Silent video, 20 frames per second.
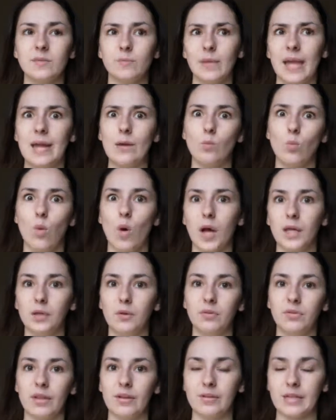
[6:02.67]
explain why
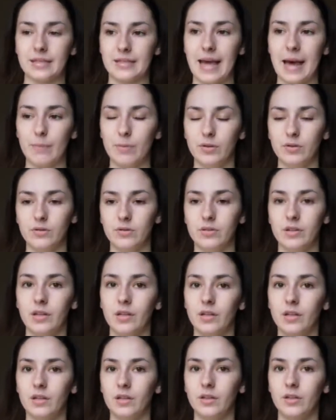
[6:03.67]
you think this happened,
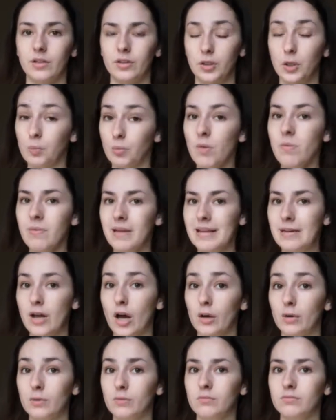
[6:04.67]
you probably
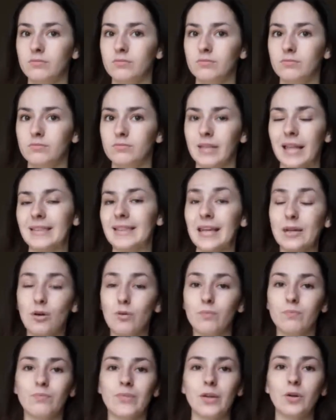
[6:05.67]
know. Like, they're
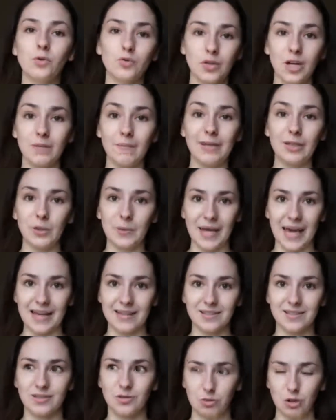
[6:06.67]
not trying to make you
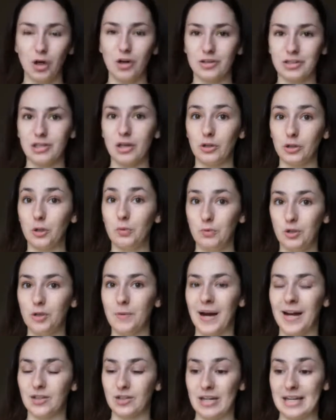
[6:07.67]
guess. Chances are you
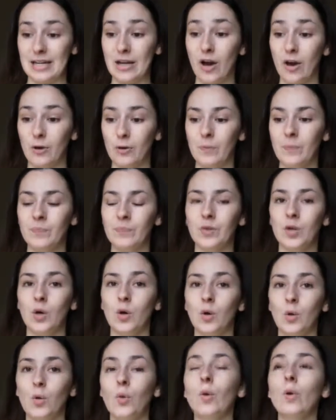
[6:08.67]
do actually know,
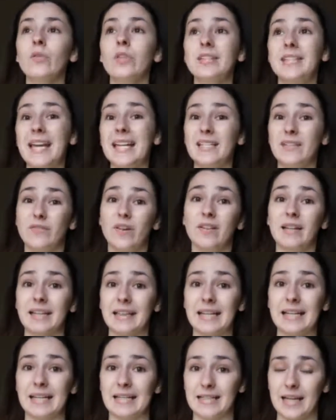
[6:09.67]
or the data very
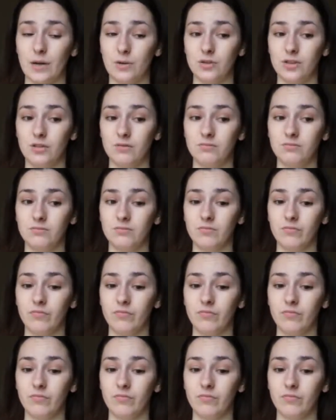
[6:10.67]
clearly tells you.